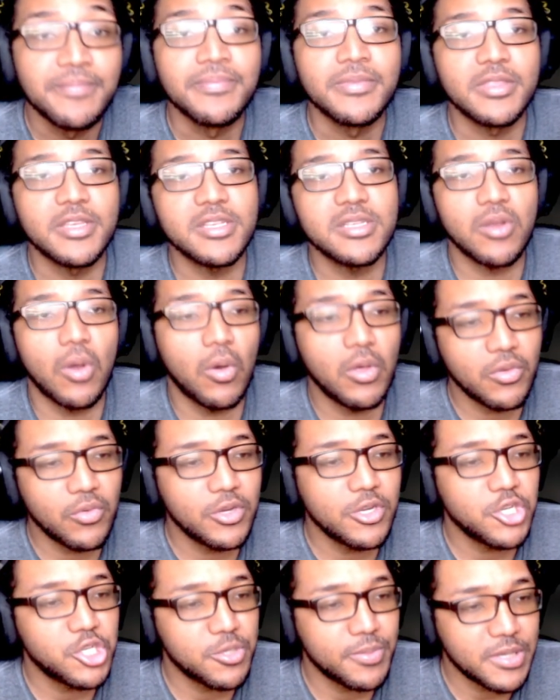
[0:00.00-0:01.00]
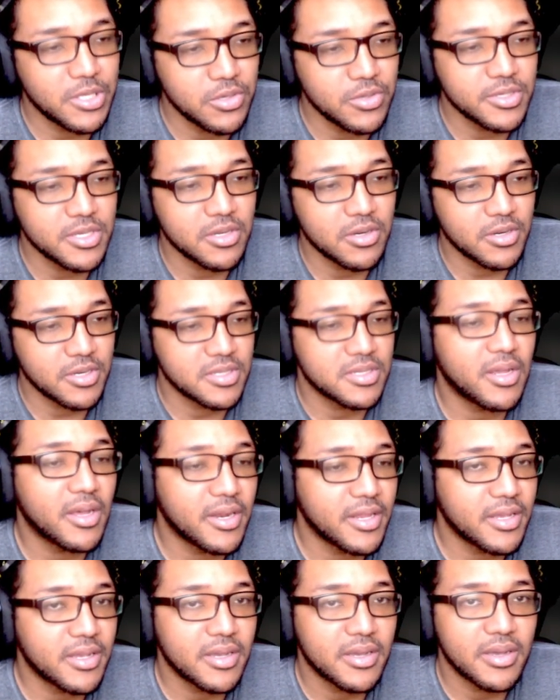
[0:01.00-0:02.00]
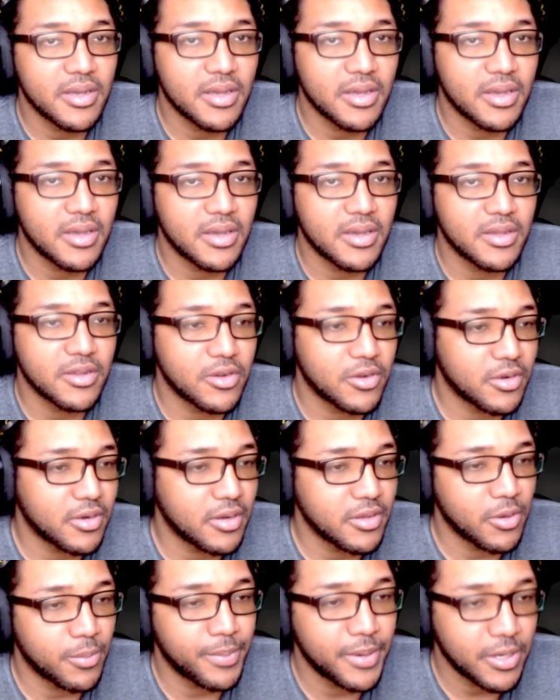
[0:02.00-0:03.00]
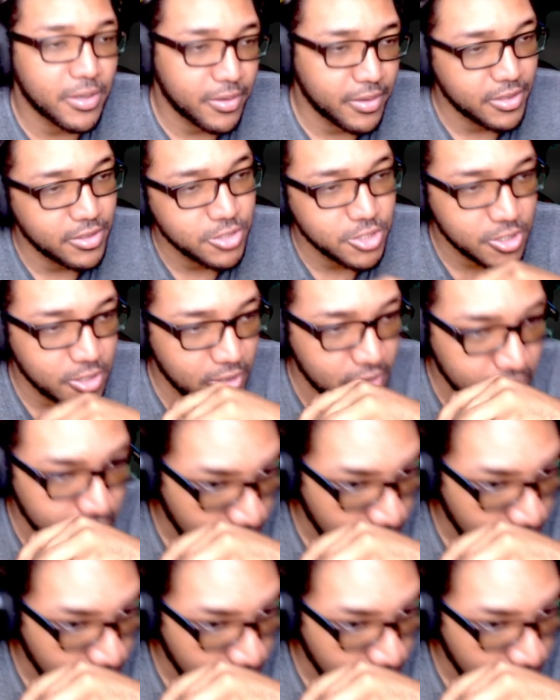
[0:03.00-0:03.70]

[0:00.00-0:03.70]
This is the only one you should be using your exotic, your Pinnacle energy on